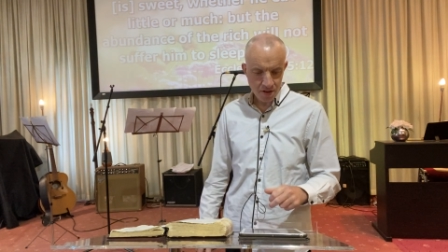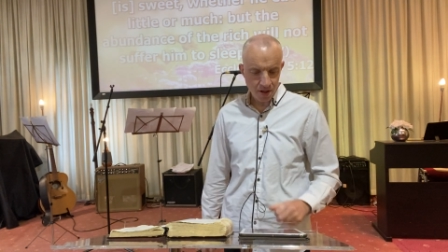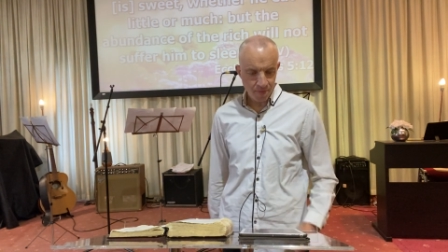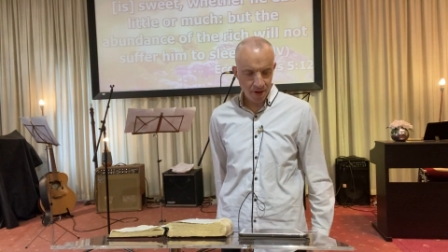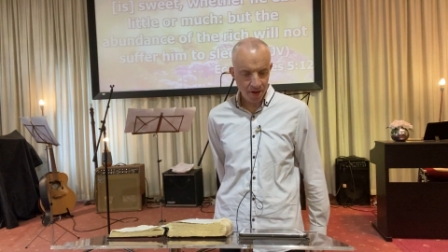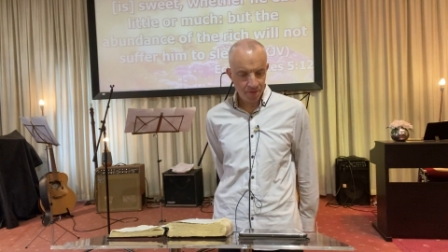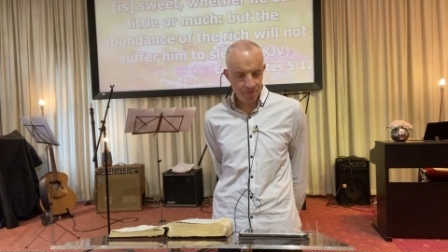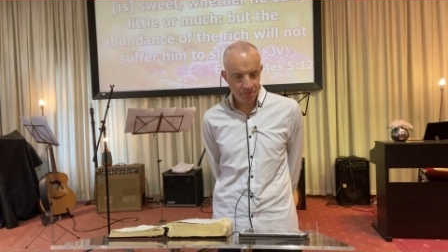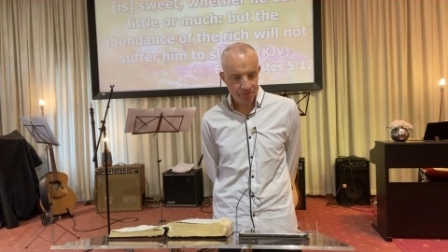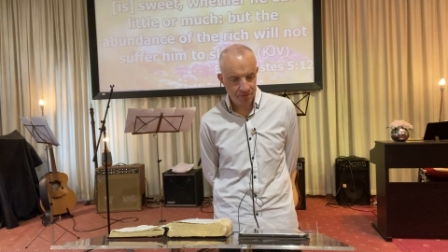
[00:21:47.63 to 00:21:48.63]
Yeah, man,
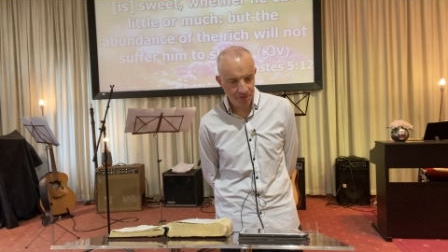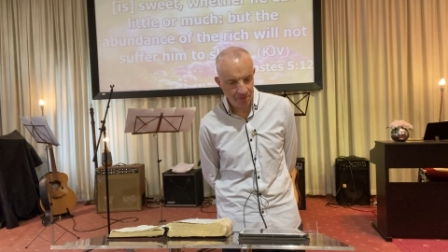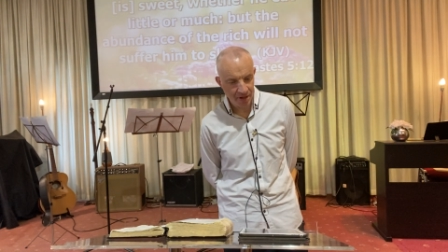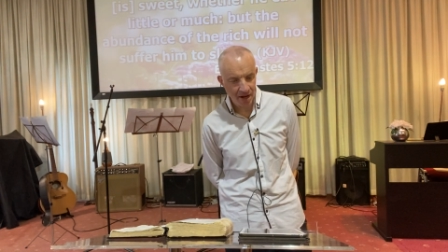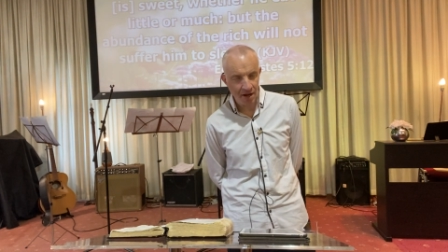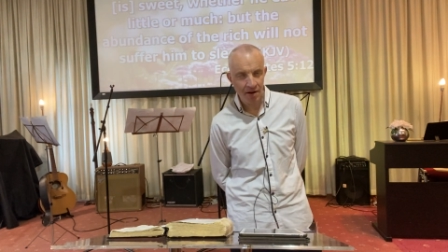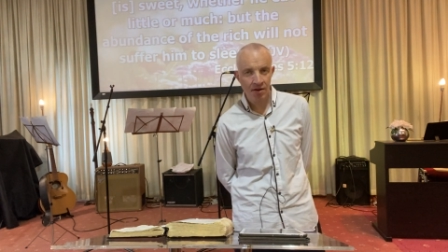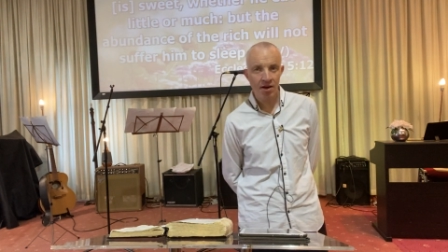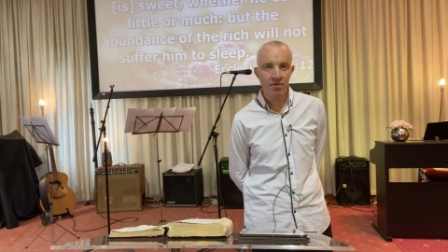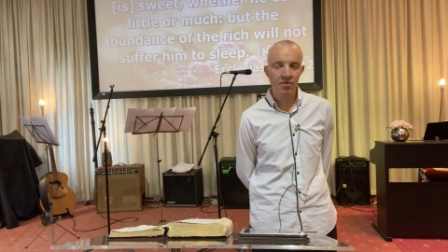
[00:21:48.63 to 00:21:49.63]
I, mean, I,
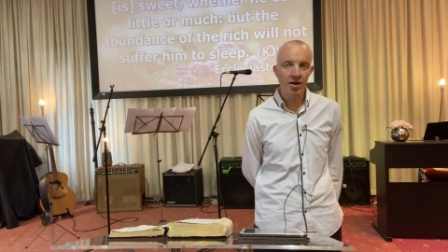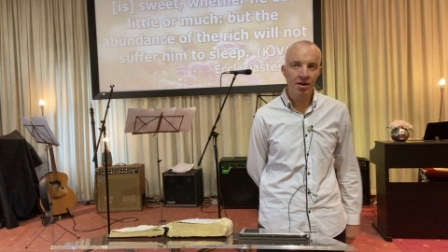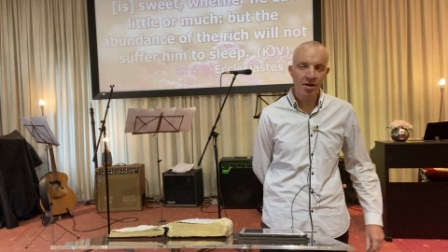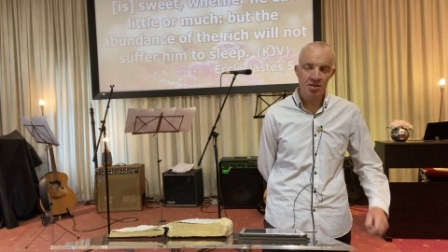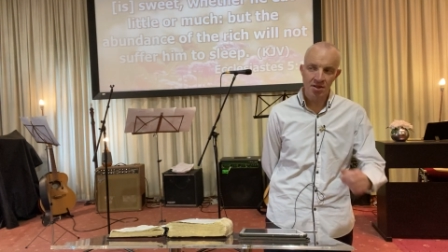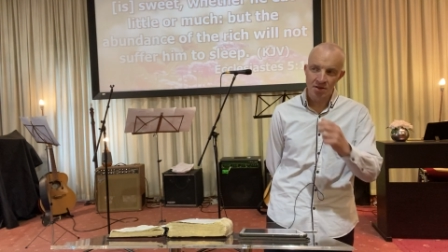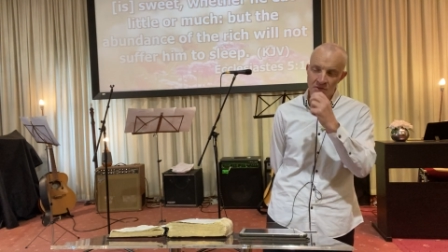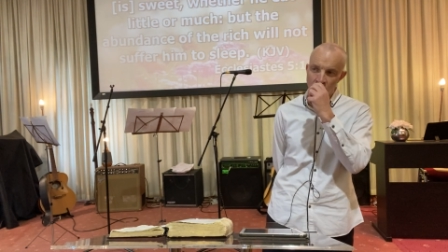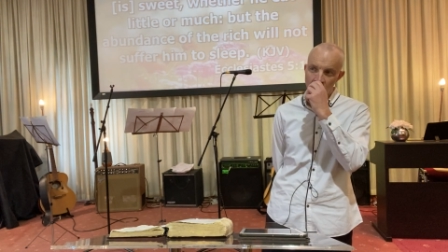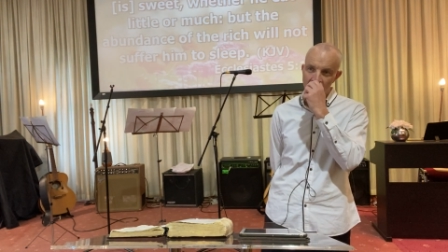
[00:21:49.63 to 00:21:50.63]
I have a friend actually at
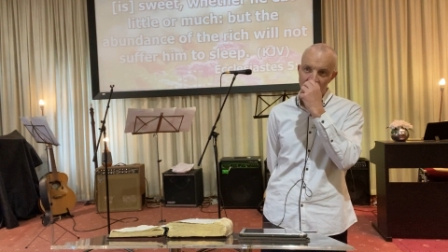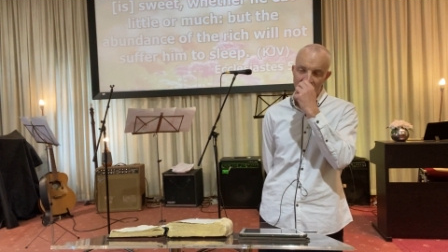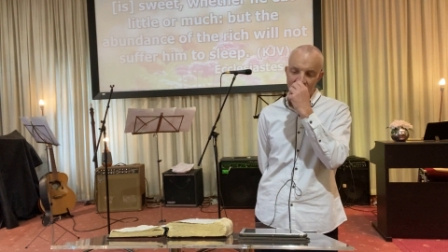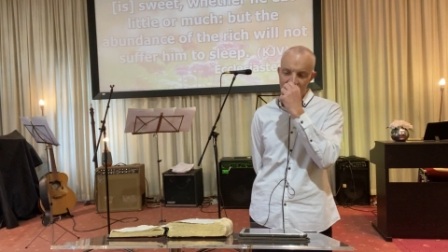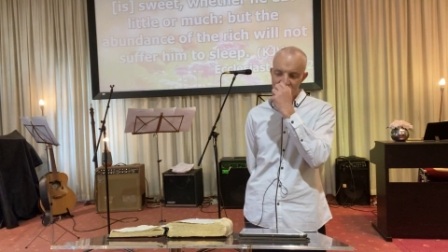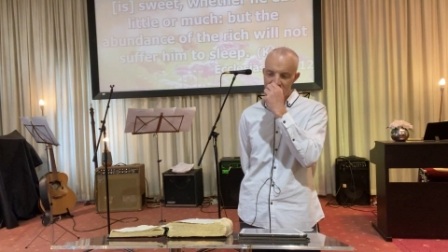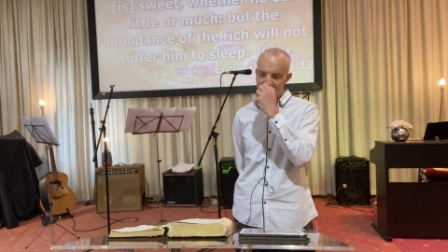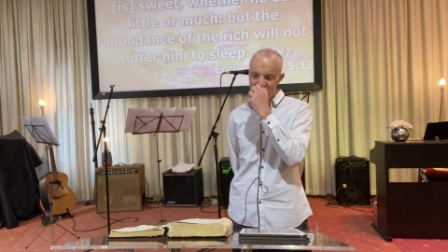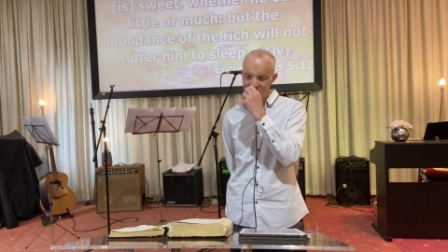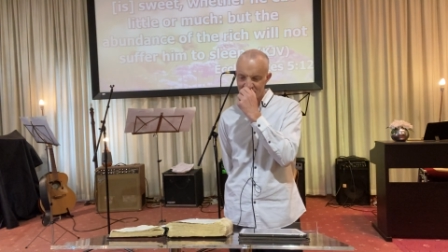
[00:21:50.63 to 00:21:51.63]
work, and he was just
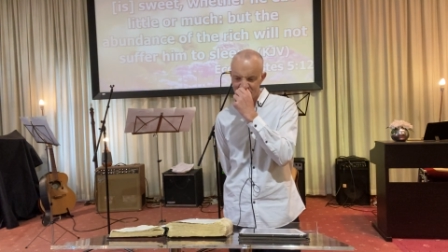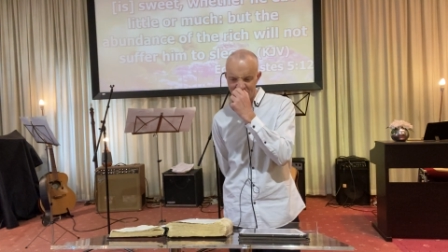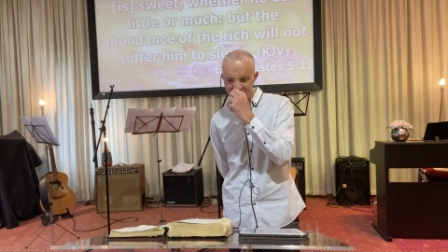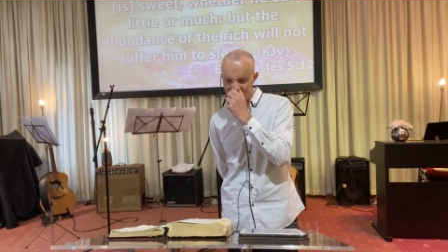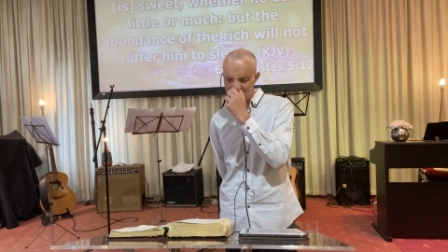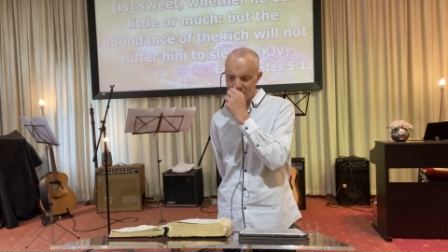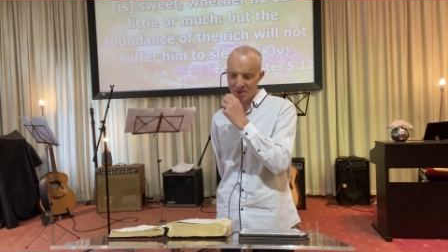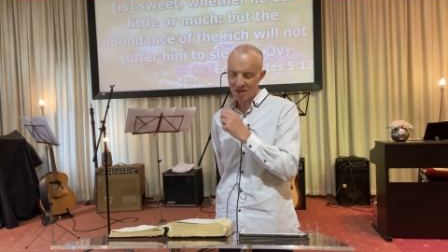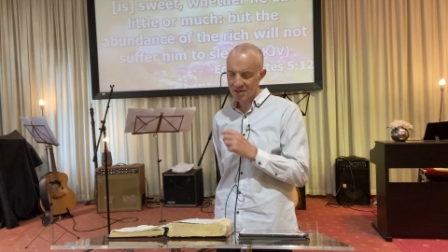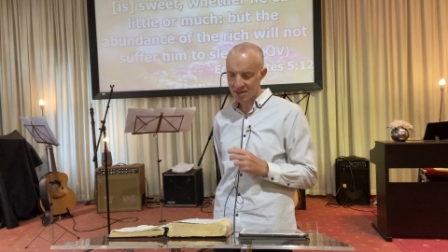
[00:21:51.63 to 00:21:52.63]
an
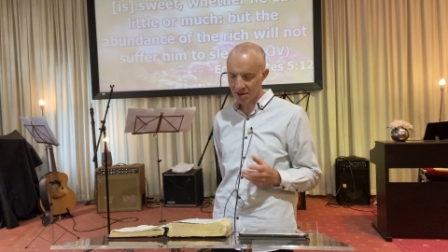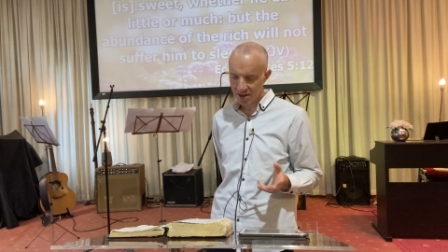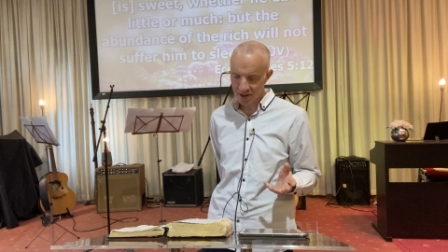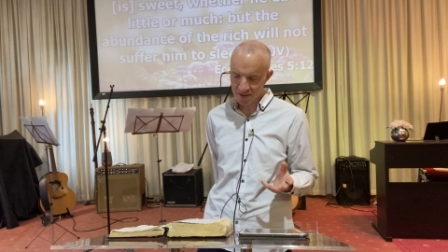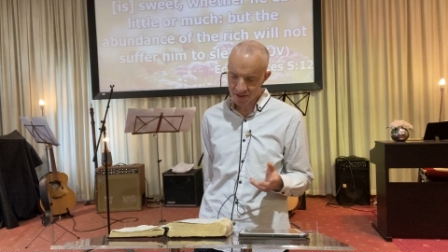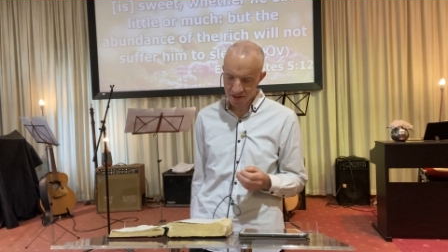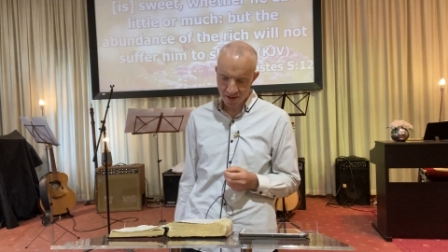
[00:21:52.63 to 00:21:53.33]
example of this here, like this.